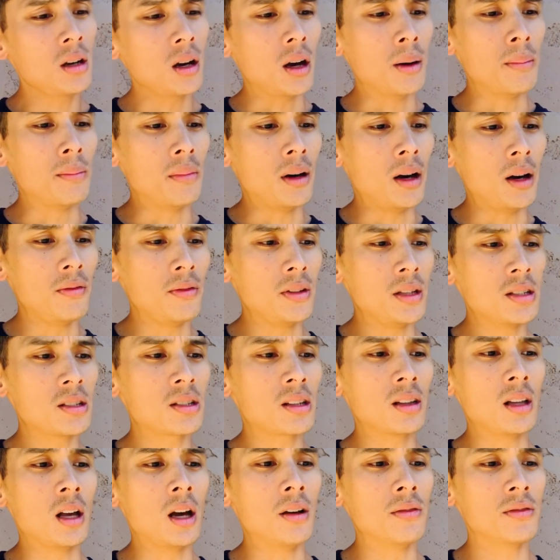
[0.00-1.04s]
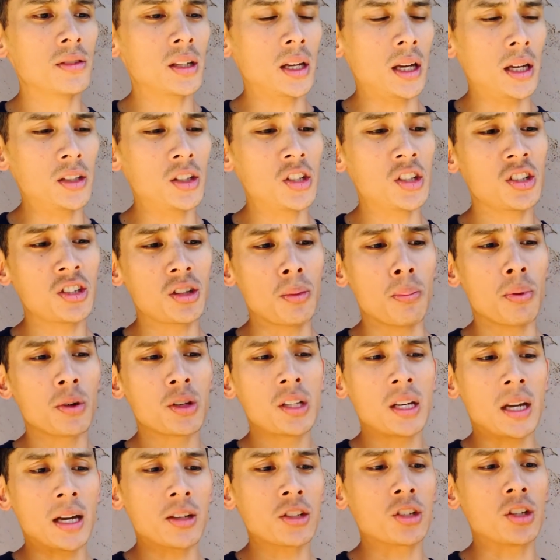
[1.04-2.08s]
of these gloves and just the
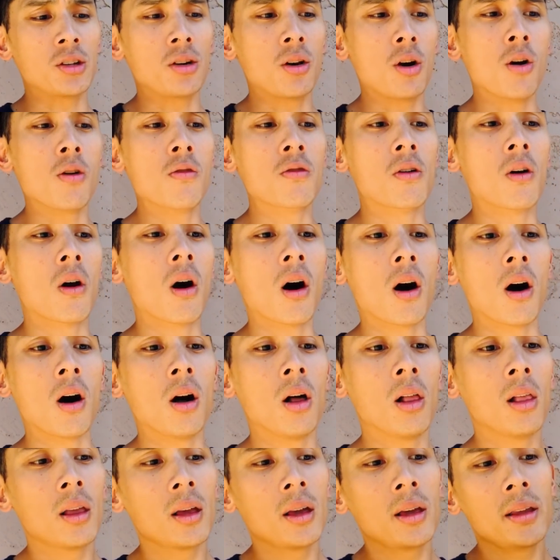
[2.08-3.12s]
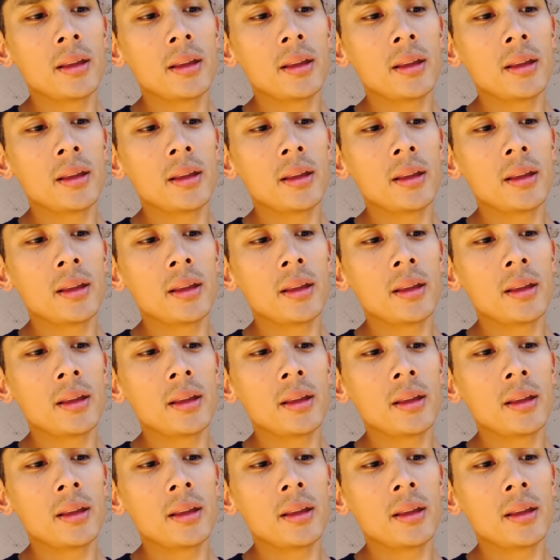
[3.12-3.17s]
protection overall.